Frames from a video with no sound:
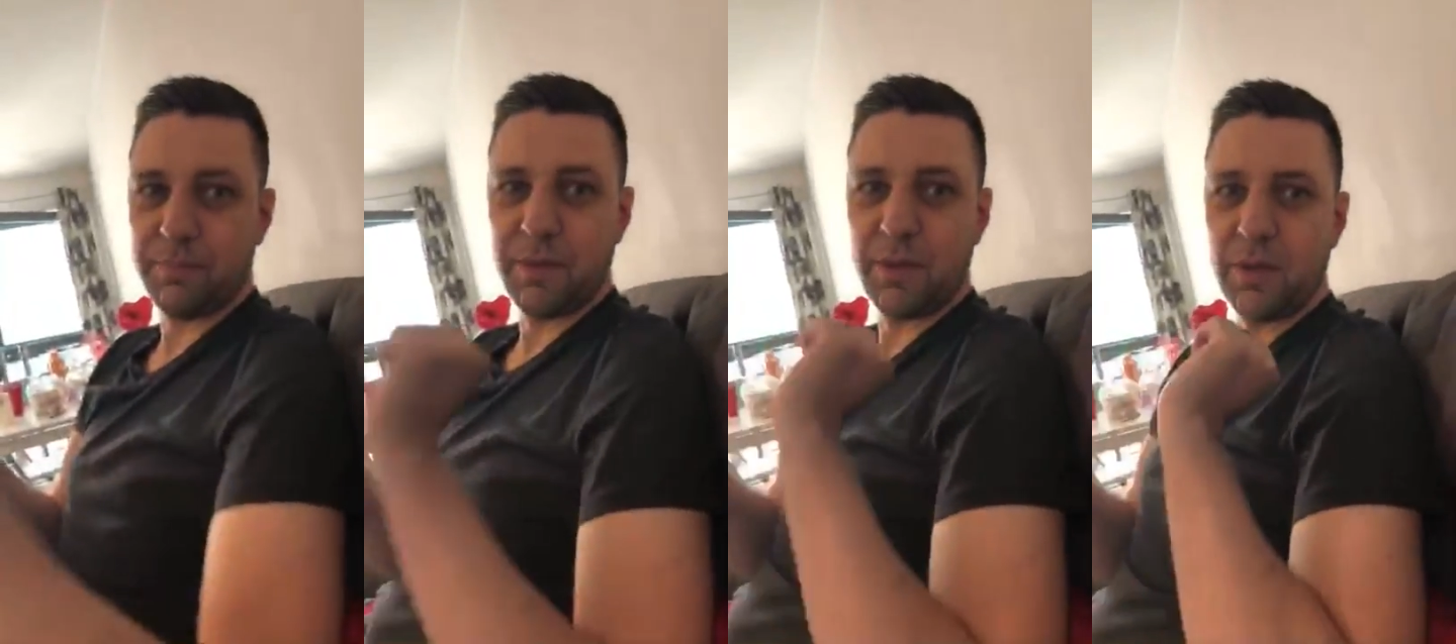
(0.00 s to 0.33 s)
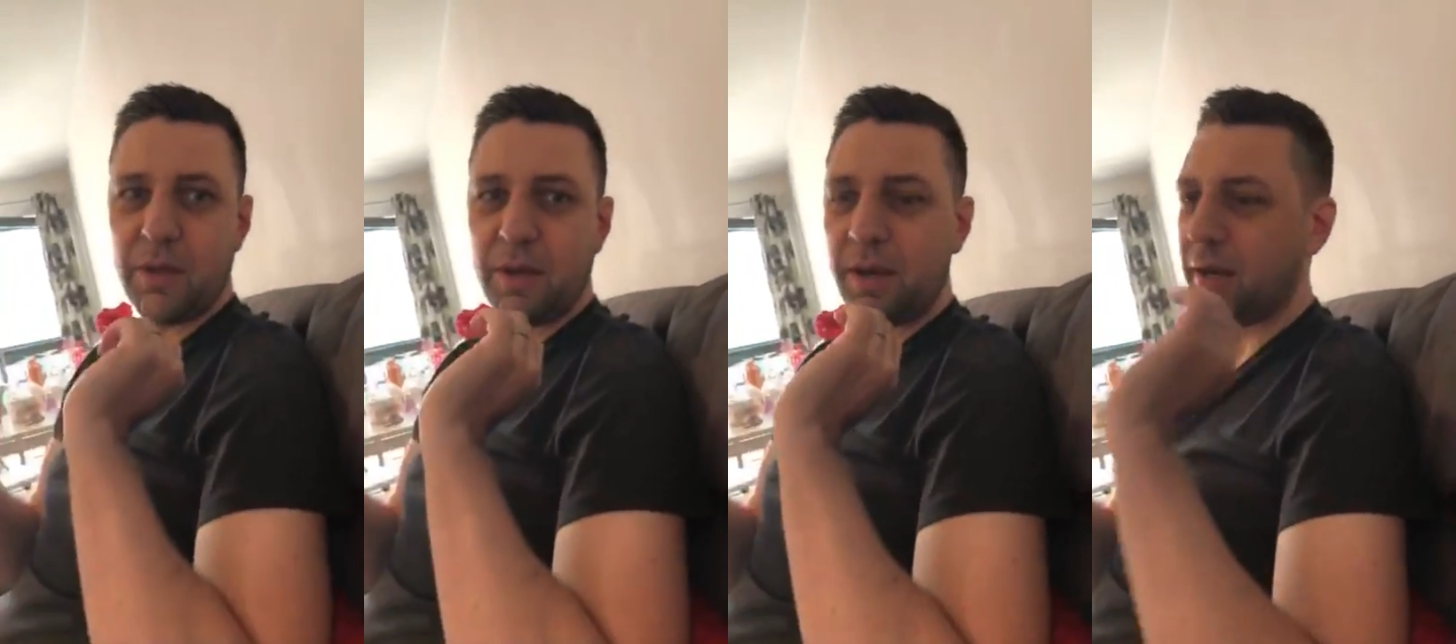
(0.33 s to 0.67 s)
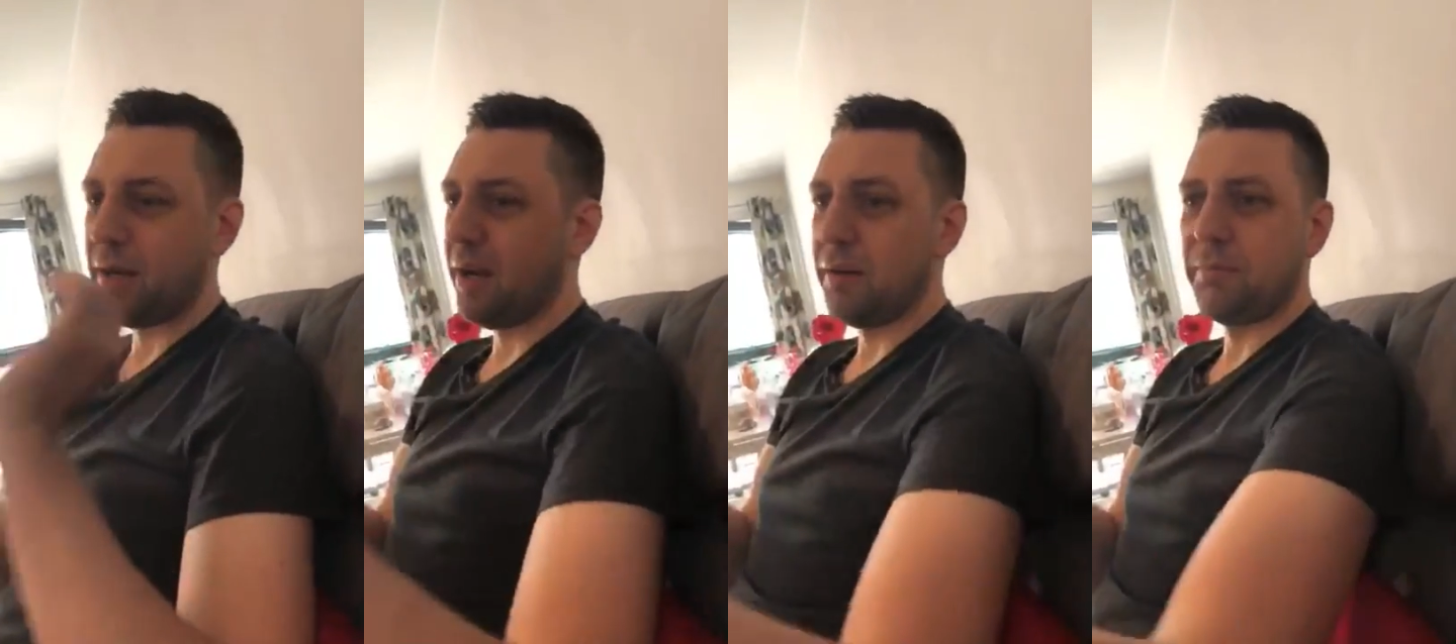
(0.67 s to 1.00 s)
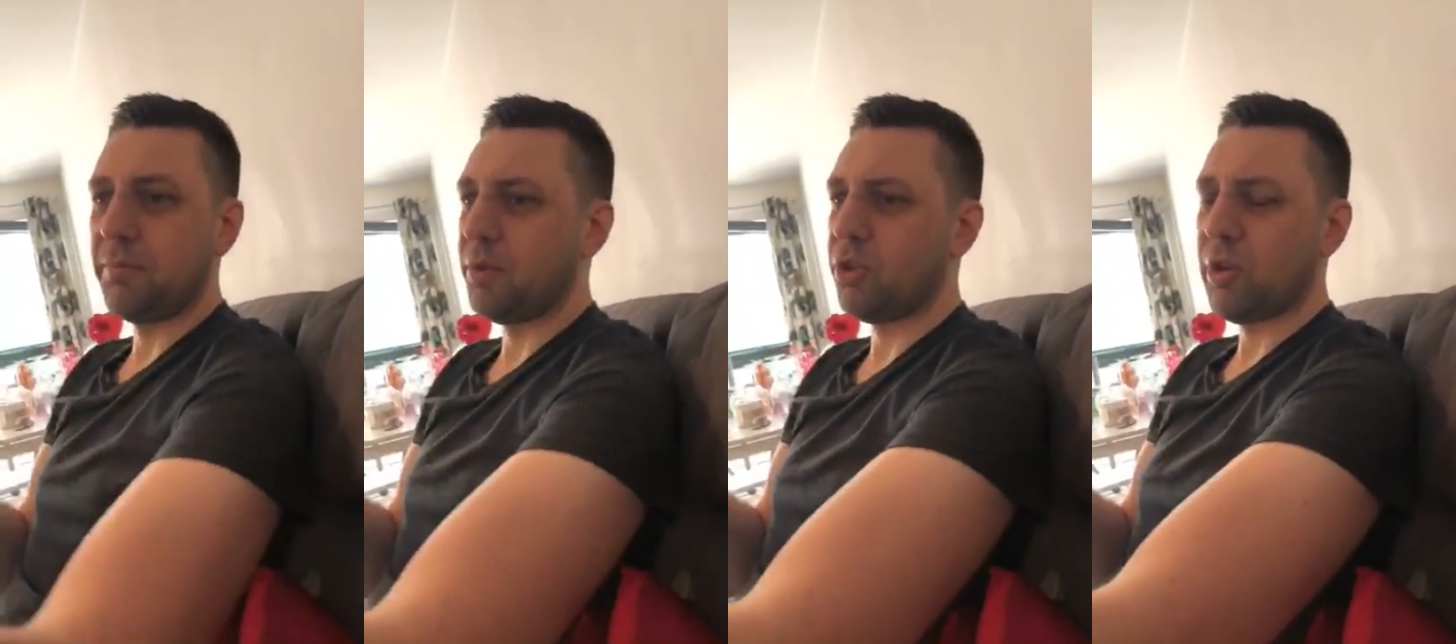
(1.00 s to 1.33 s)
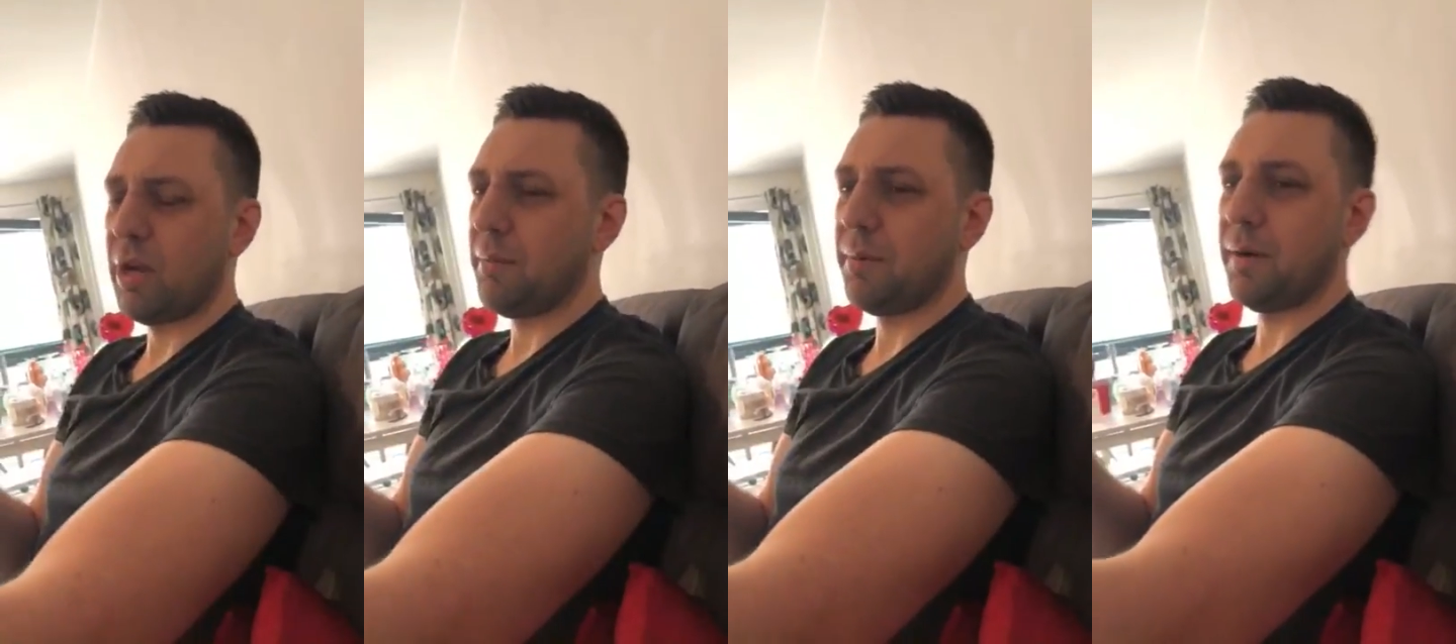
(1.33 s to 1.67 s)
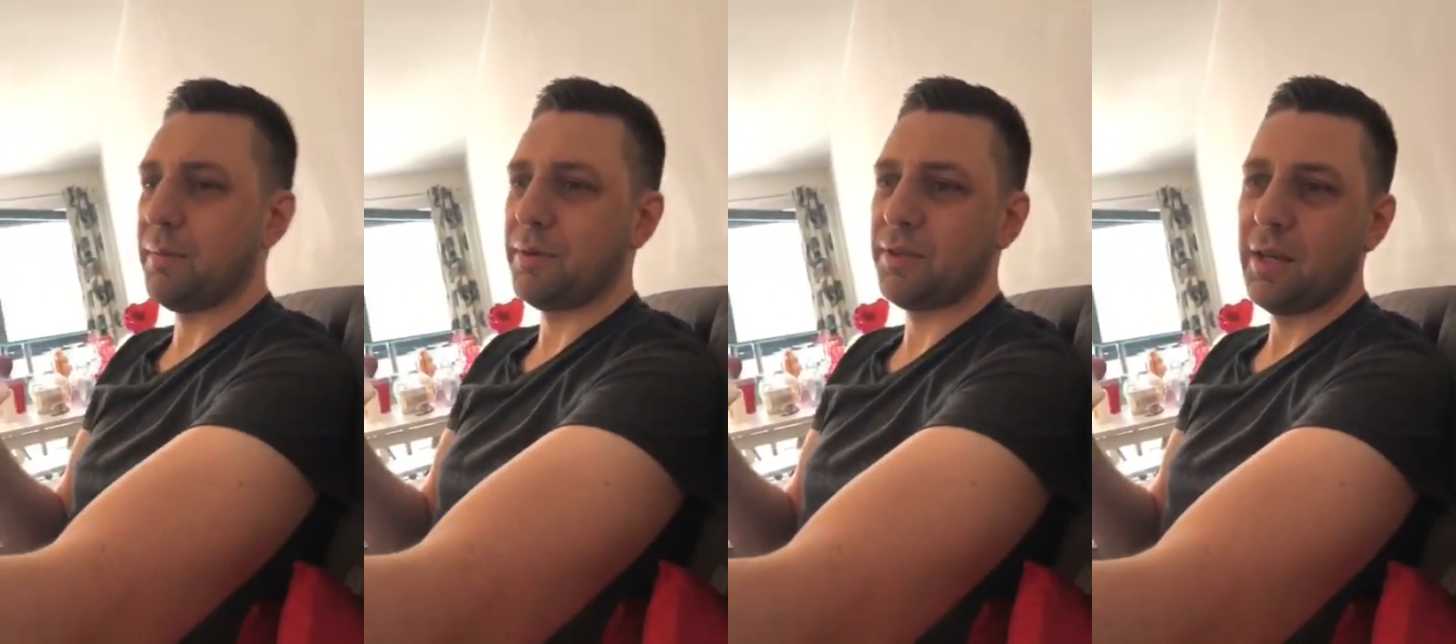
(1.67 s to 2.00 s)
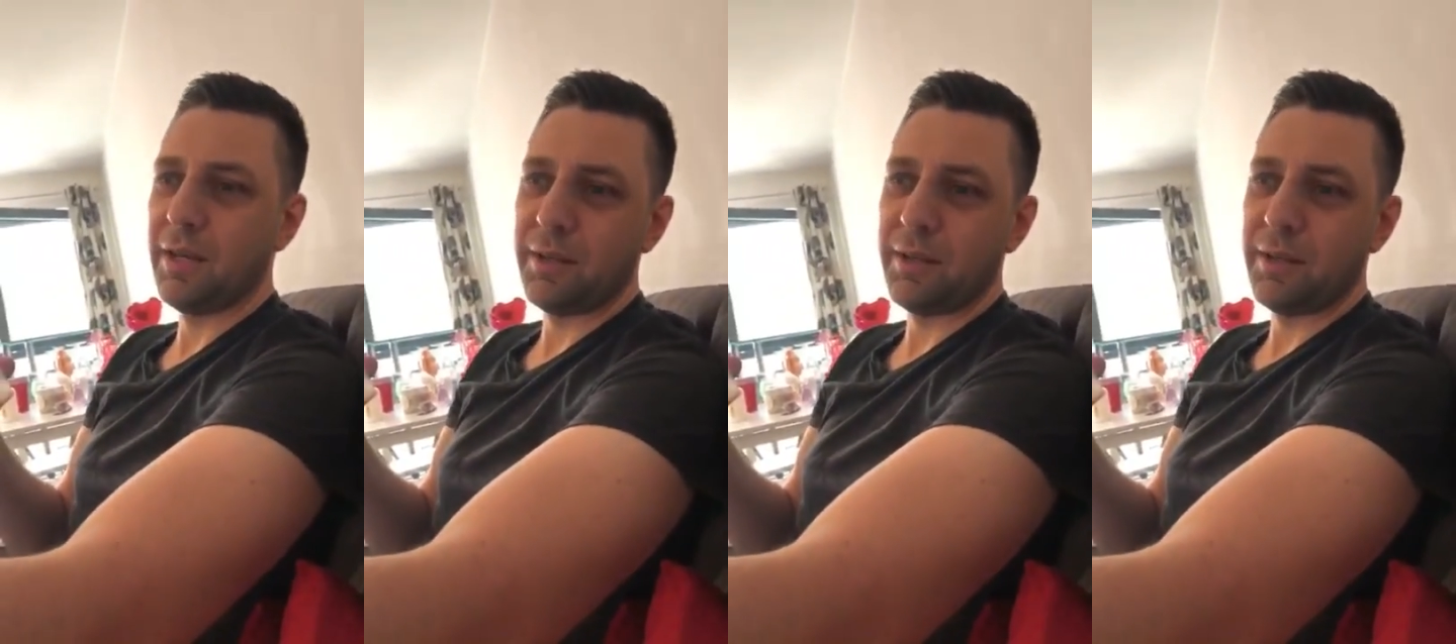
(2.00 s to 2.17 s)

Sorry. obsessed with like so Trailer Park Boys.